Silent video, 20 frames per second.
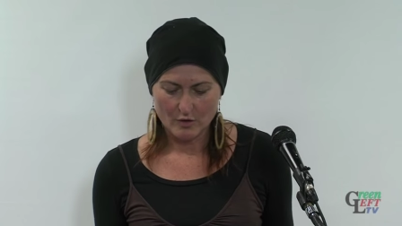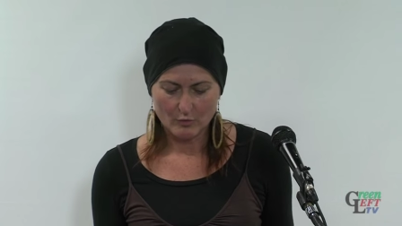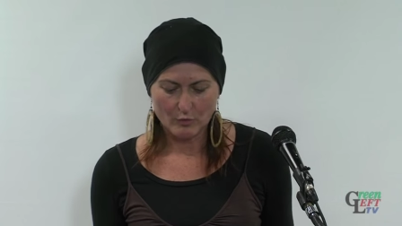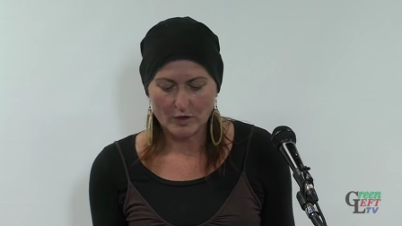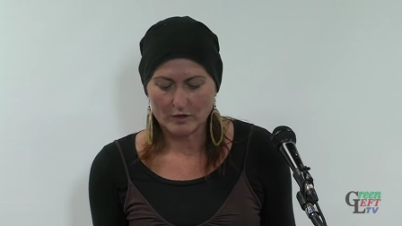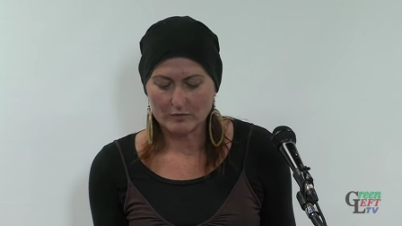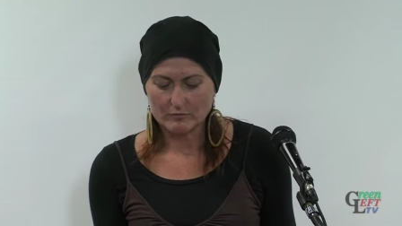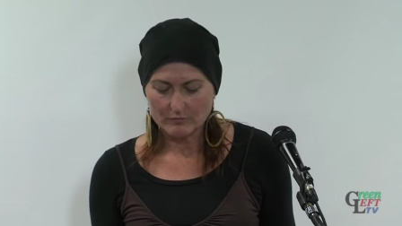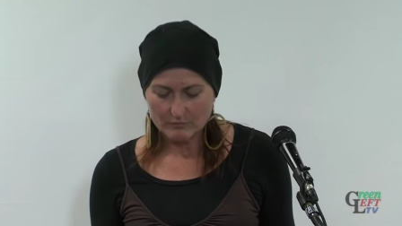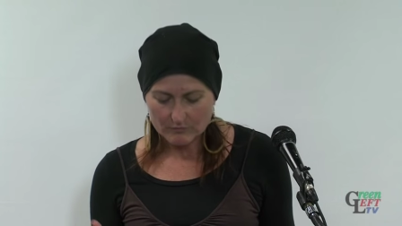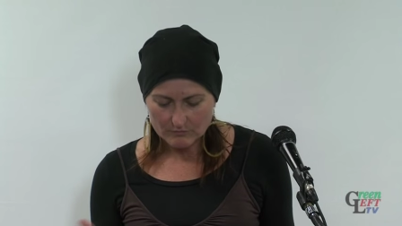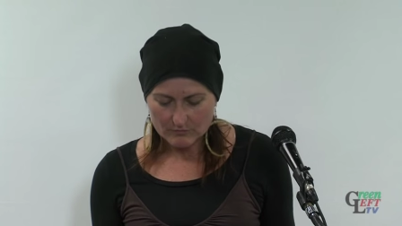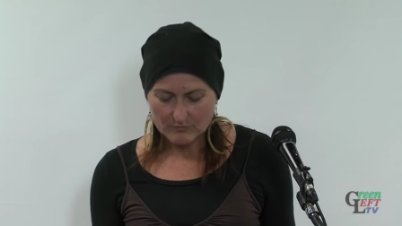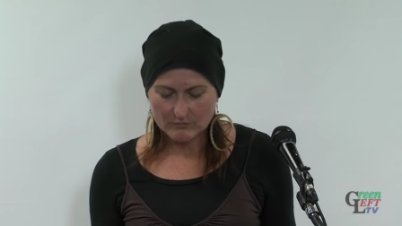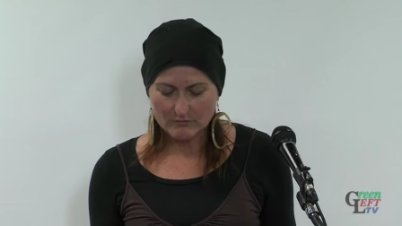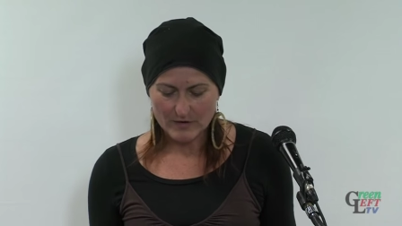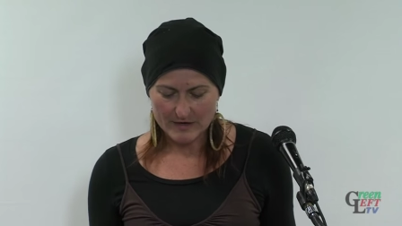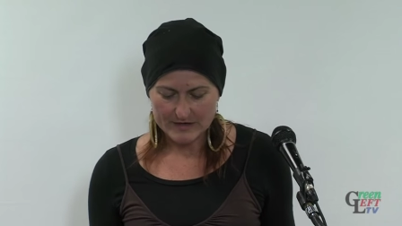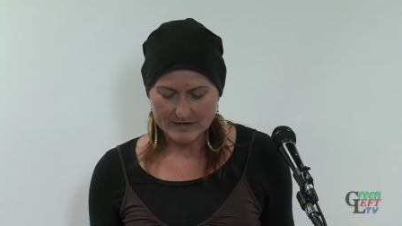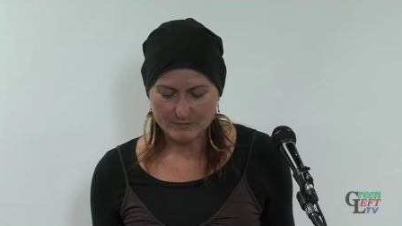Well,
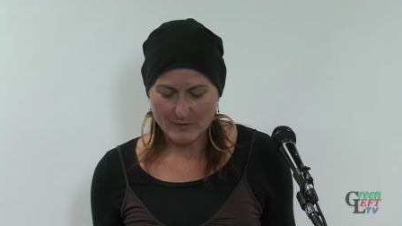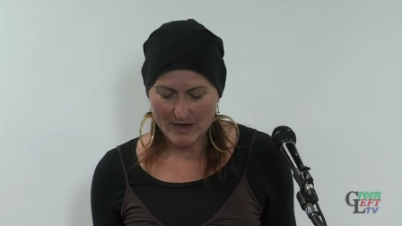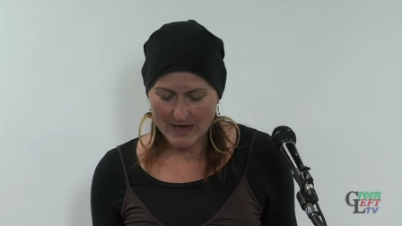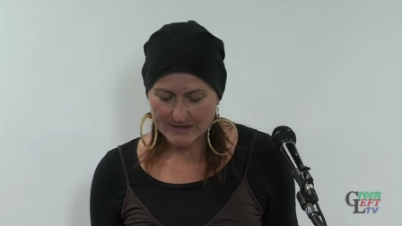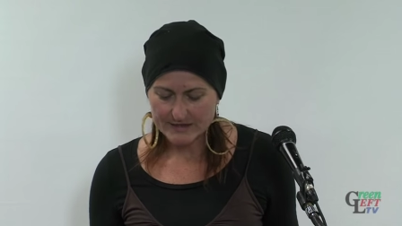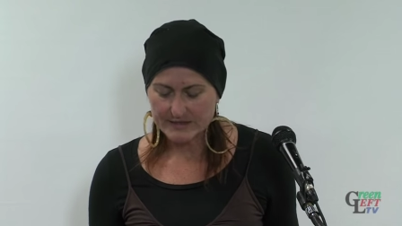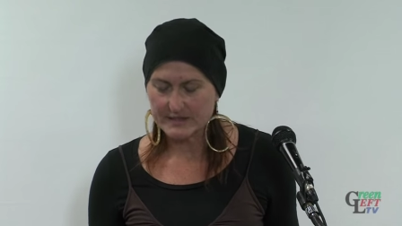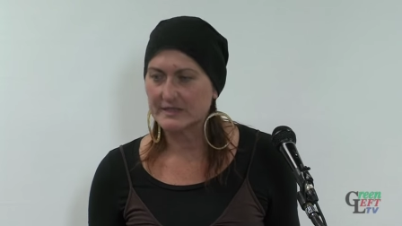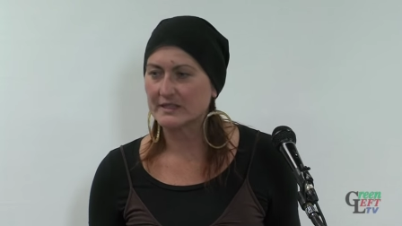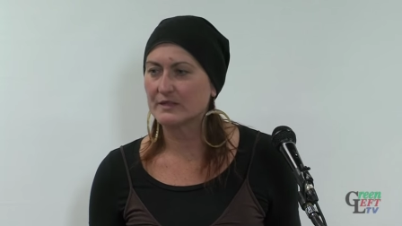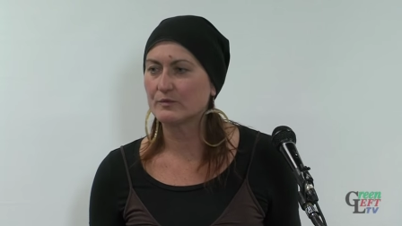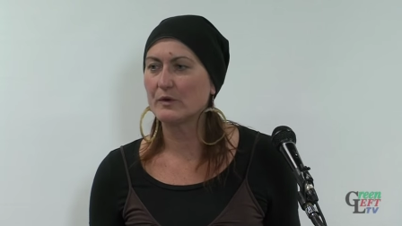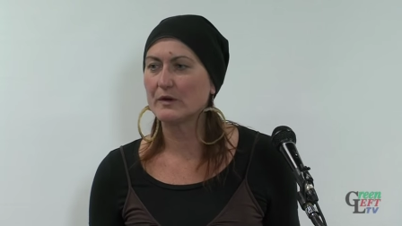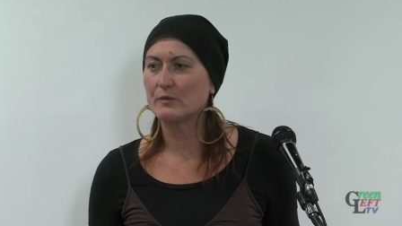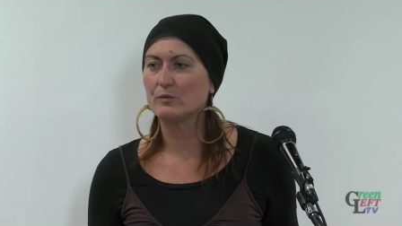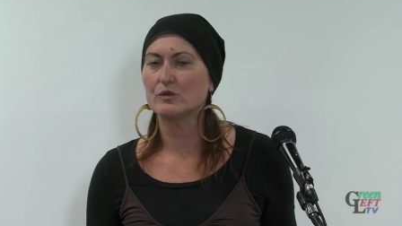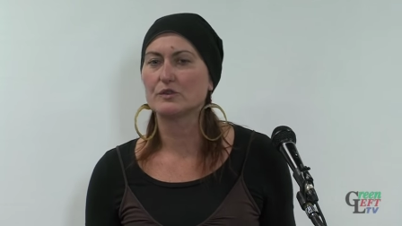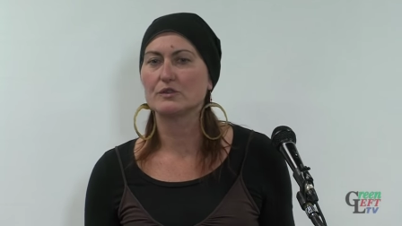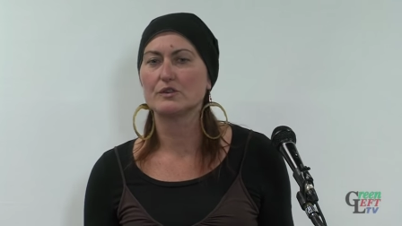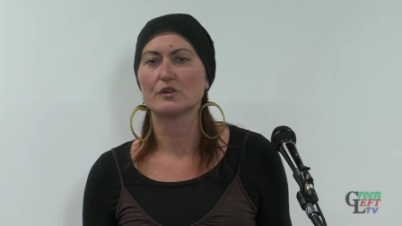as Marxists, we
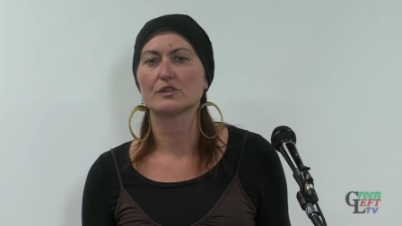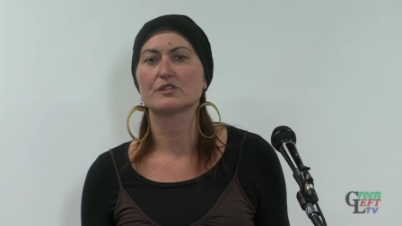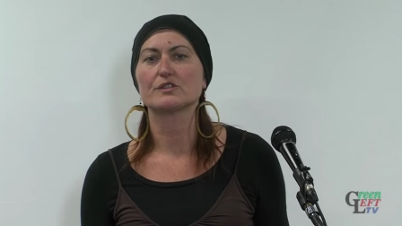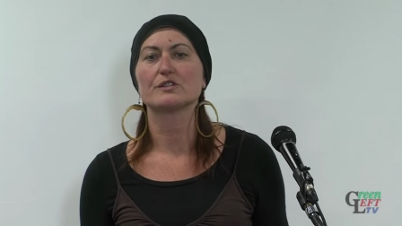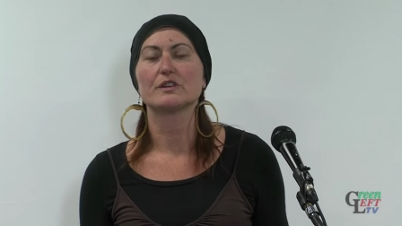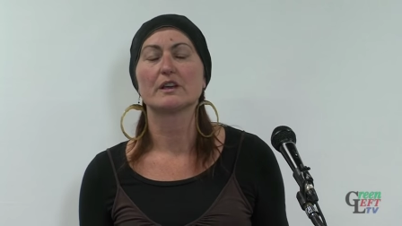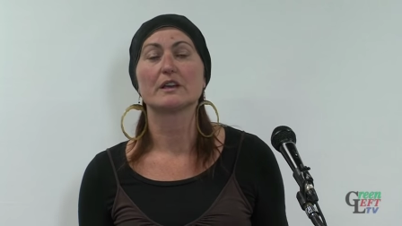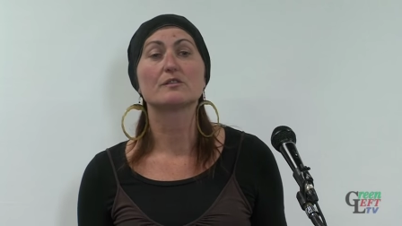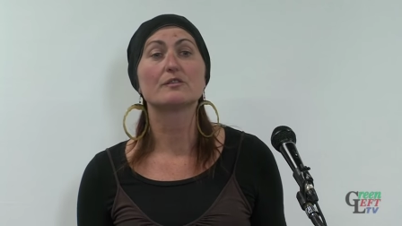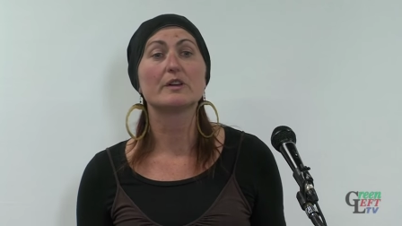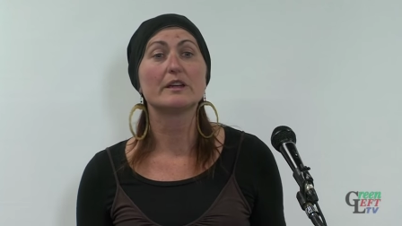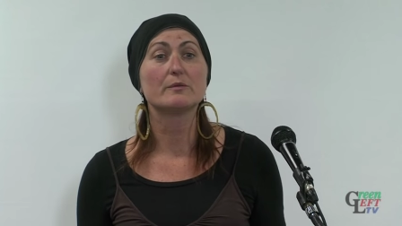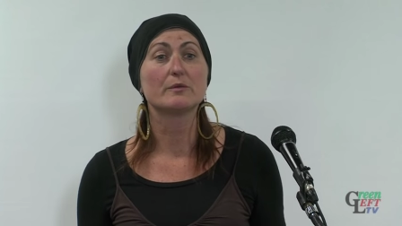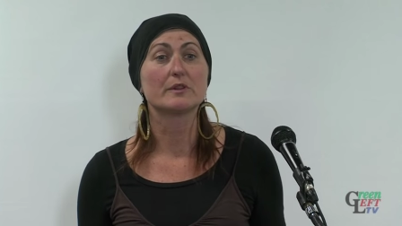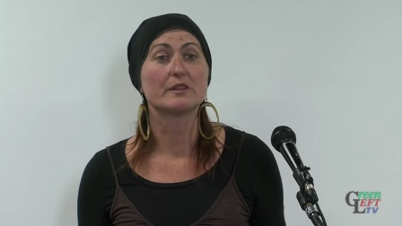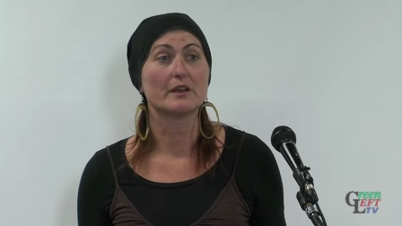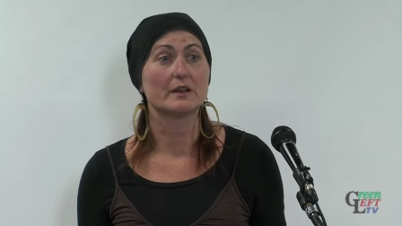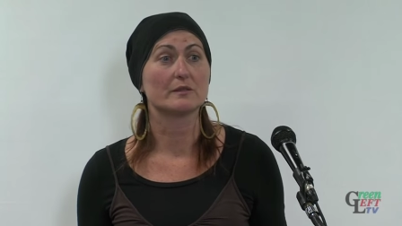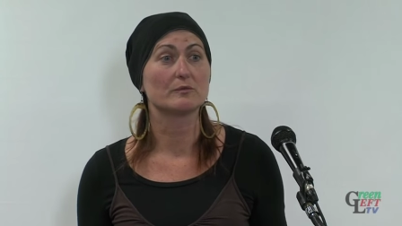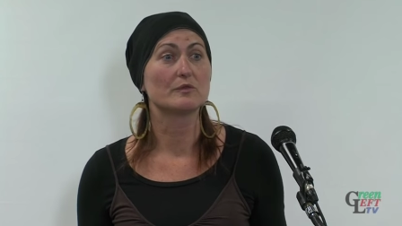would not agree
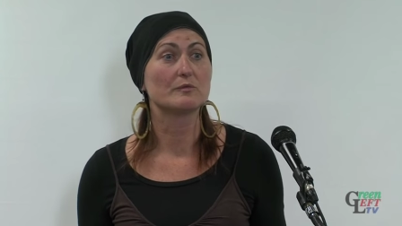with that.